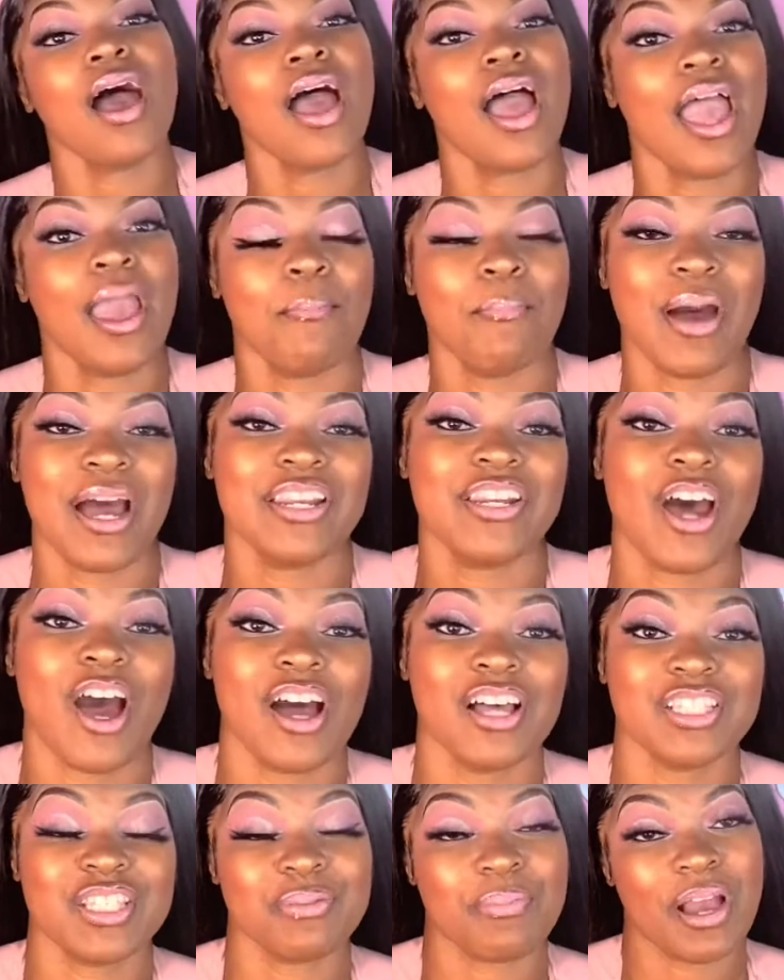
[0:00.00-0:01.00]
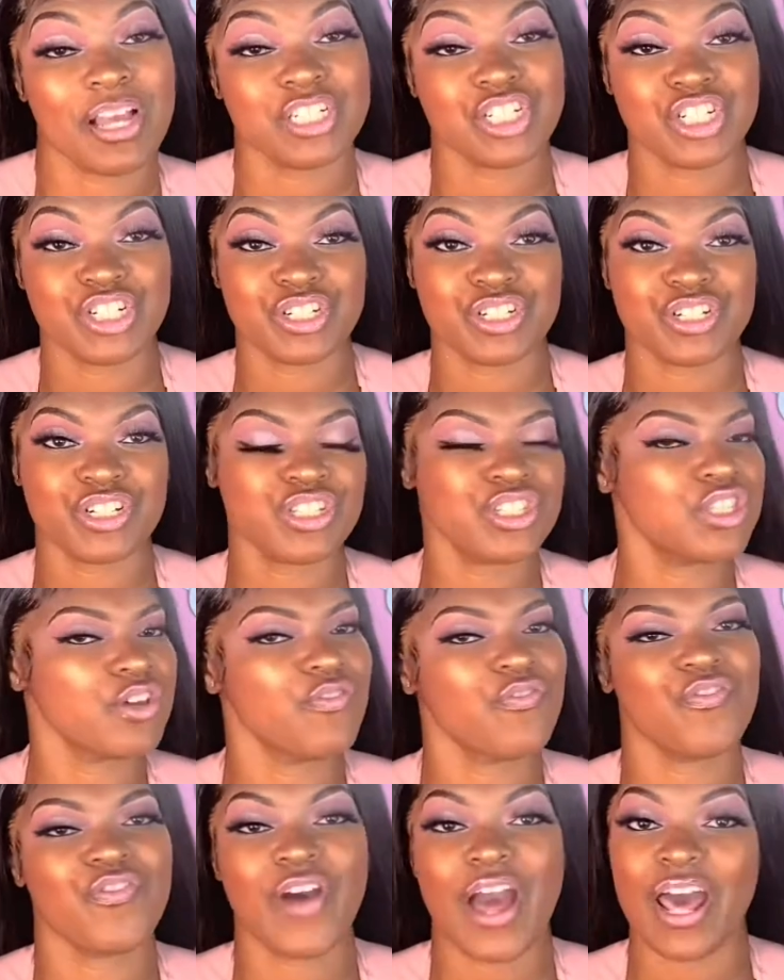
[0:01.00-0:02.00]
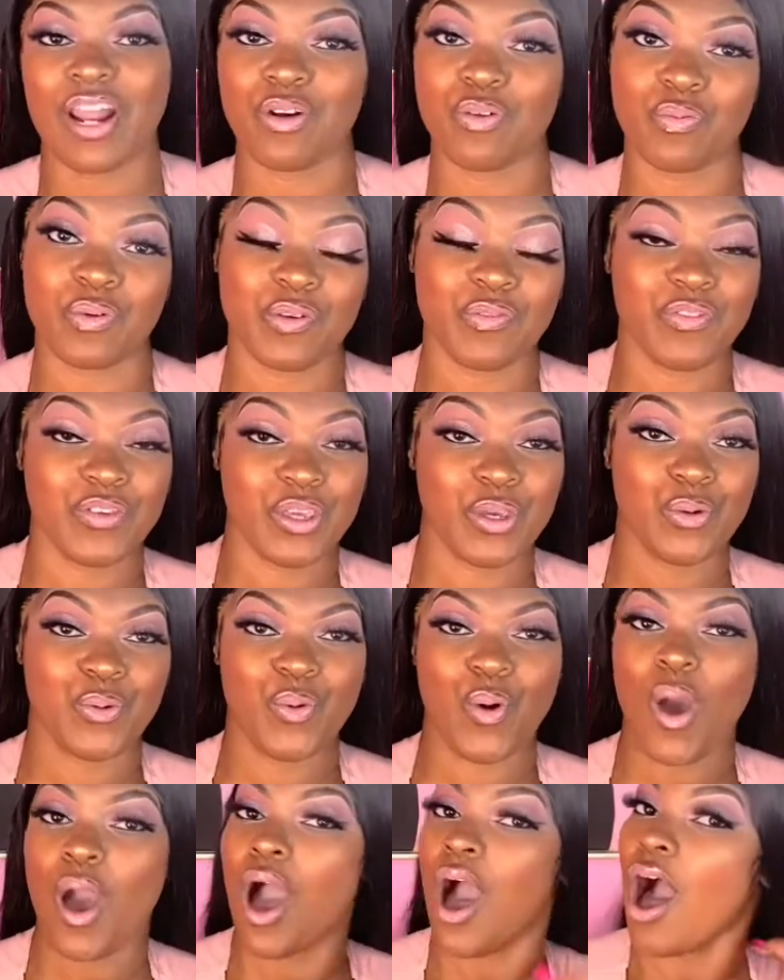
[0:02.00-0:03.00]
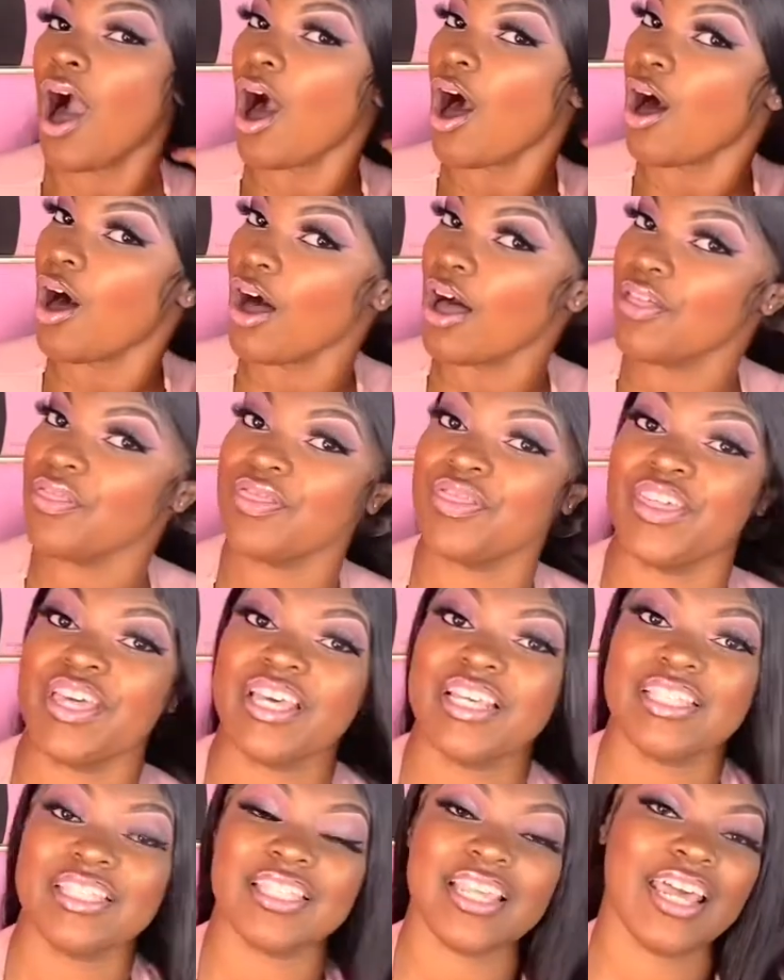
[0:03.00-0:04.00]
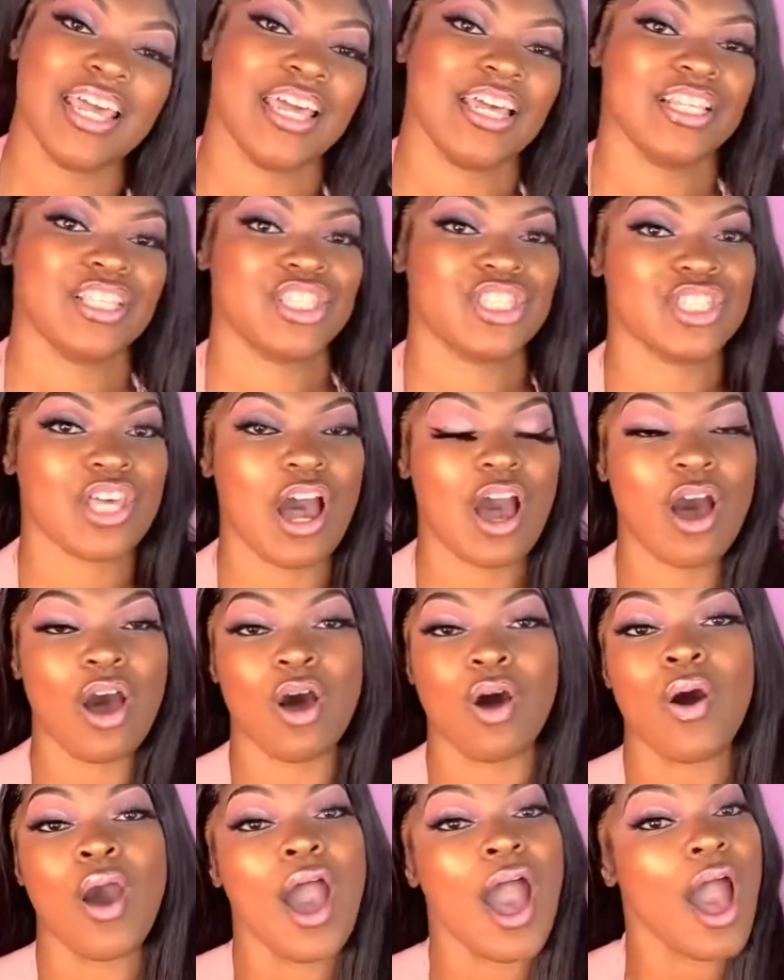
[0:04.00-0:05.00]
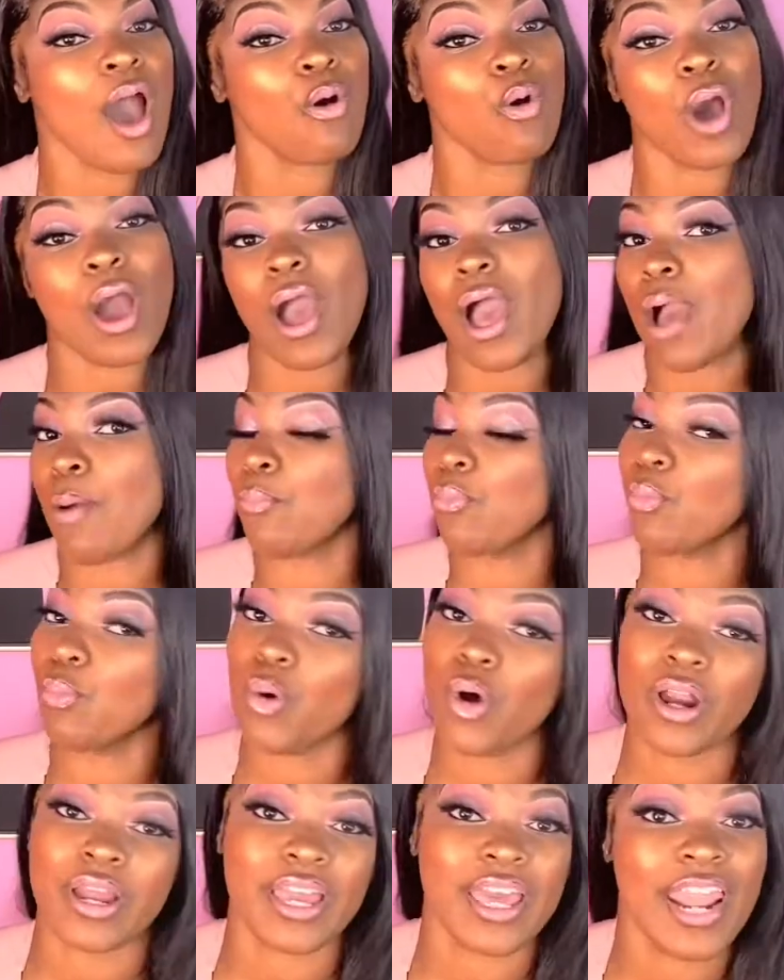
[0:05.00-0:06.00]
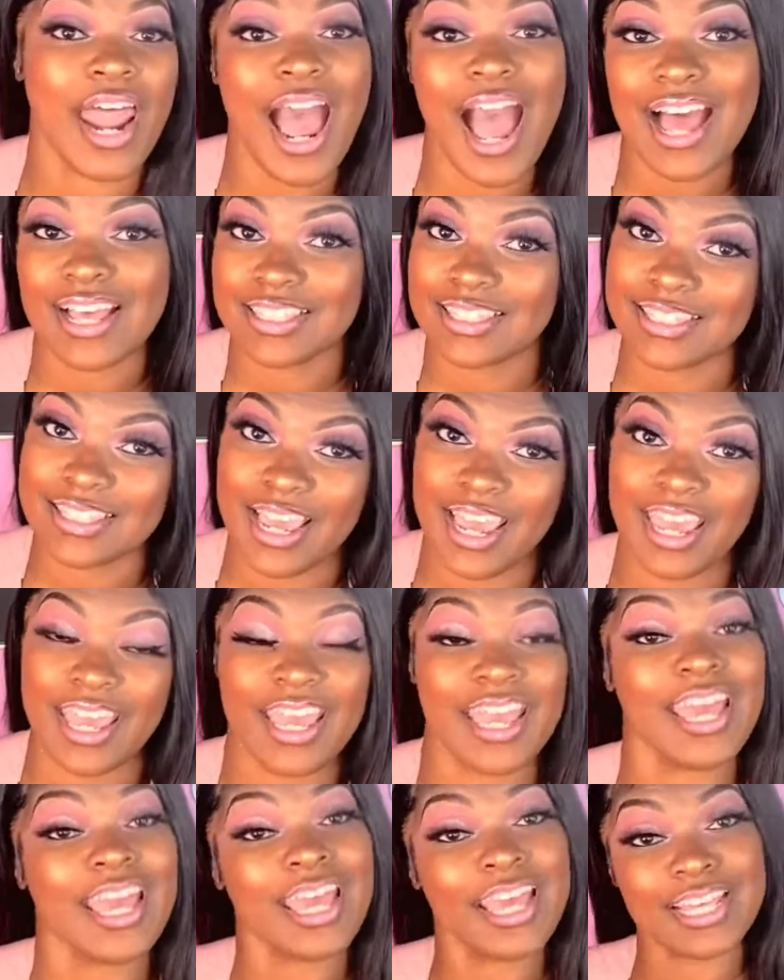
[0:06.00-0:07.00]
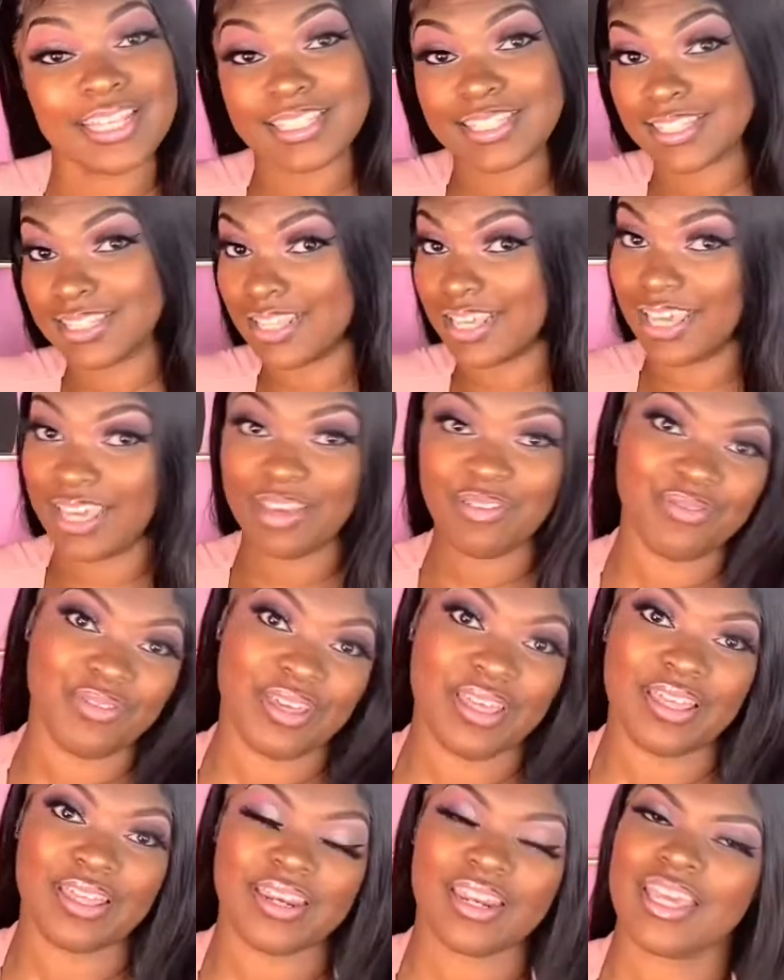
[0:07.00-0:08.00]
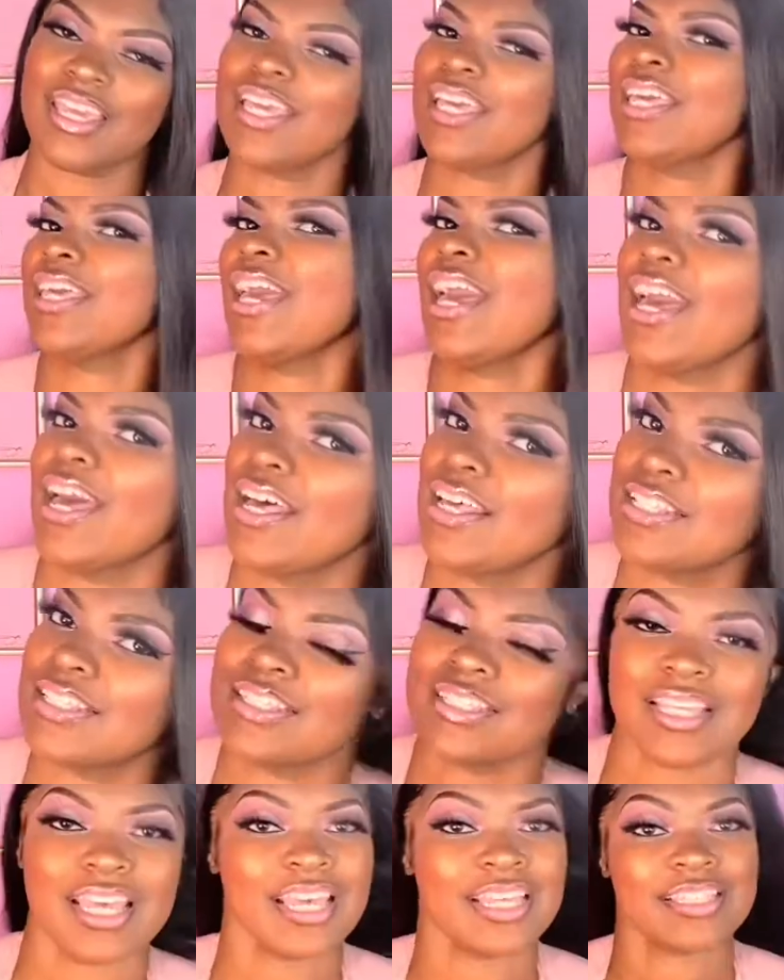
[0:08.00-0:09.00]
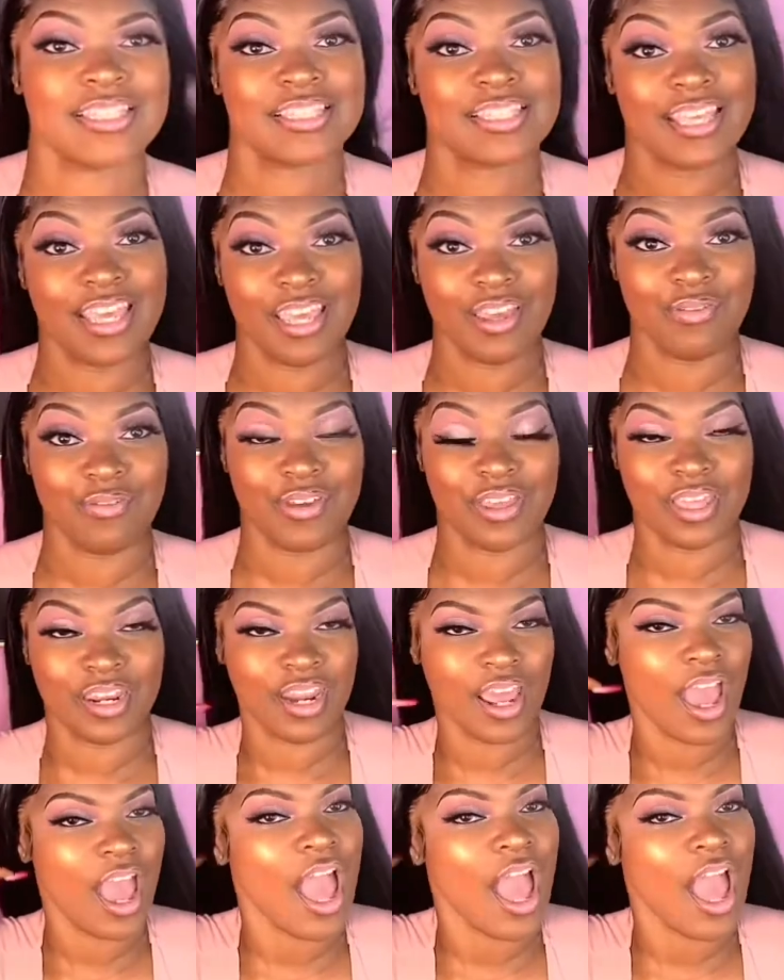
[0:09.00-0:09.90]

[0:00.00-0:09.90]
And my dolls and my sugars, the final review on this install, what can I say? It's giving. Yes, it's giving.